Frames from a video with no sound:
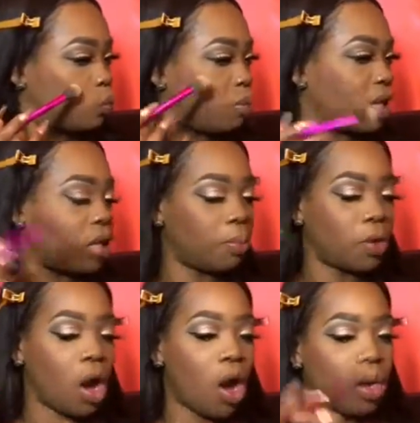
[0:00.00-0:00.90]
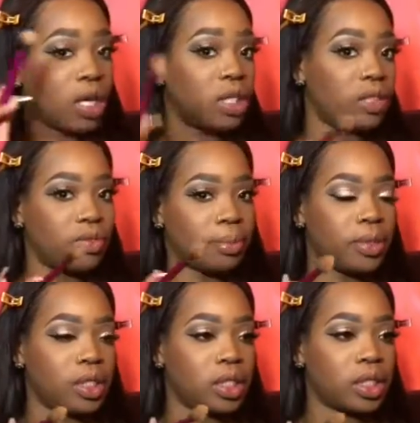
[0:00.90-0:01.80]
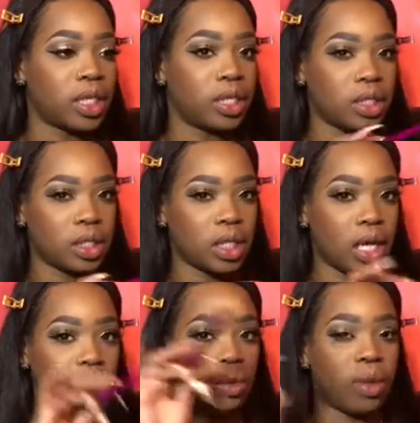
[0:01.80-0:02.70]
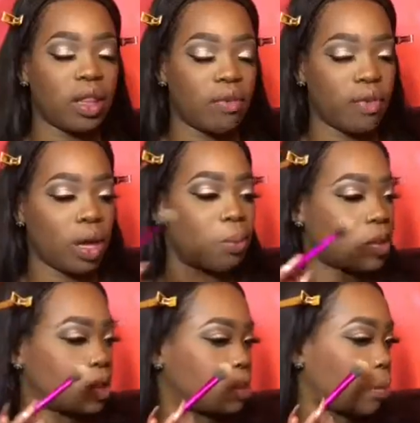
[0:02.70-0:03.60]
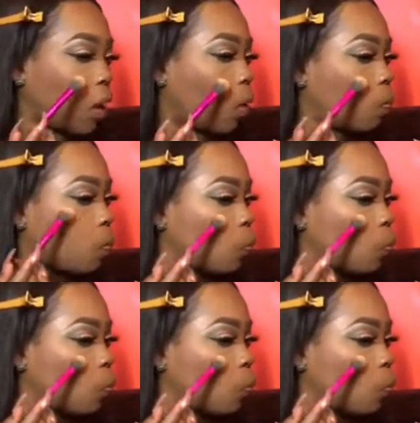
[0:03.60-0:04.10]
Pick it up on all ends of the brush instead of just like the way that fan brush is made.